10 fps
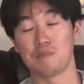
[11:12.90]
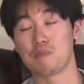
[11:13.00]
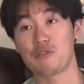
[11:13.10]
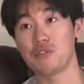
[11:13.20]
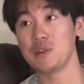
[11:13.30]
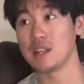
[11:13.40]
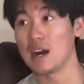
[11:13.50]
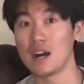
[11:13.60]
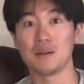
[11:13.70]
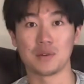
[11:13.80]

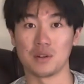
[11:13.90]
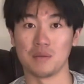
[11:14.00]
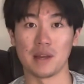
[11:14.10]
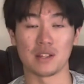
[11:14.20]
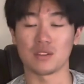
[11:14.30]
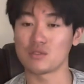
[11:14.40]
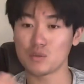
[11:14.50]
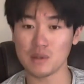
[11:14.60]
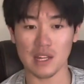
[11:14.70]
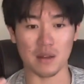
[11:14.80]
Phenomenal, man. So I've just
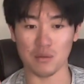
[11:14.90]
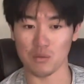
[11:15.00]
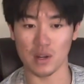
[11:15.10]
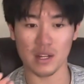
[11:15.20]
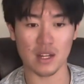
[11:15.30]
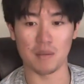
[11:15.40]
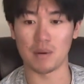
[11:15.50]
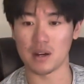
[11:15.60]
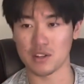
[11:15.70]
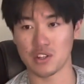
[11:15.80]
been, like, running up
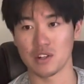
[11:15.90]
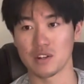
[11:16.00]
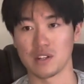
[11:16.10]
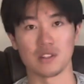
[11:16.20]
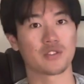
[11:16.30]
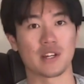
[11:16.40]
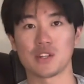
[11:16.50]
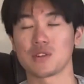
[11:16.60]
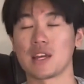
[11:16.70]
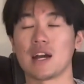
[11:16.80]
Punisher and
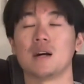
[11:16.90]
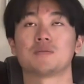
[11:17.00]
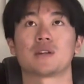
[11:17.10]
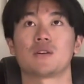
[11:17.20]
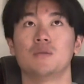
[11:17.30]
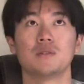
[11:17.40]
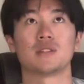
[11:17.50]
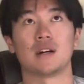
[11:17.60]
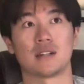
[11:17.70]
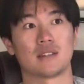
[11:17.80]
Stranger in the Alps, like, almost
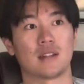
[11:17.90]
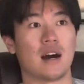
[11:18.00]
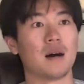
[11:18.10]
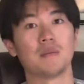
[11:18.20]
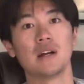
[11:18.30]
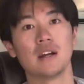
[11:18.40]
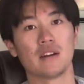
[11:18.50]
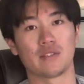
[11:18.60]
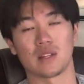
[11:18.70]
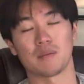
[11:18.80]
nonstop
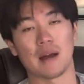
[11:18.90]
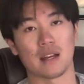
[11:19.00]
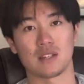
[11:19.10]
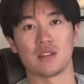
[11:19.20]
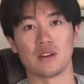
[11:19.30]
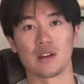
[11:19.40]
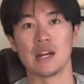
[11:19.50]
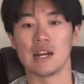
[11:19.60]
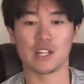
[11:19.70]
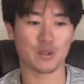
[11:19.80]
for, like, the past year,
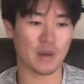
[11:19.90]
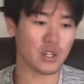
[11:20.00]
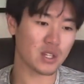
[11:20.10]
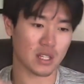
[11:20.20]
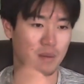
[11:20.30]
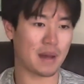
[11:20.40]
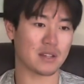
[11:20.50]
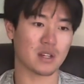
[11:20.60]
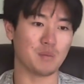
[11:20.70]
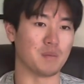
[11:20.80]
especially, like, the
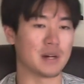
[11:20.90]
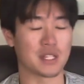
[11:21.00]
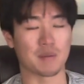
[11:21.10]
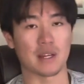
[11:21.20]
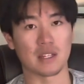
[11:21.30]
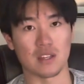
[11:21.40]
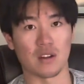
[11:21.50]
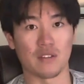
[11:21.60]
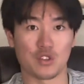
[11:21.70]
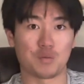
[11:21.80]
past couple months, because, you know,
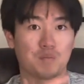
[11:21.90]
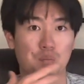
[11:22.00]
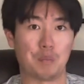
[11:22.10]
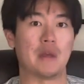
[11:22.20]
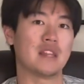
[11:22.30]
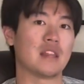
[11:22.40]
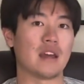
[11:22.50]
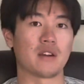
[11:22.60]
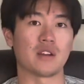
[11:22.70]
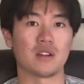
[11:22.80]
I've just been
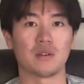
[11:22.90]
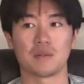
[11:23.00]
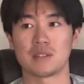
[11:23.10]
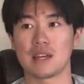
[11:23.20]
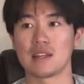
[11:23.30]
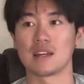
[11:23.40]
there, you know what I'm saying?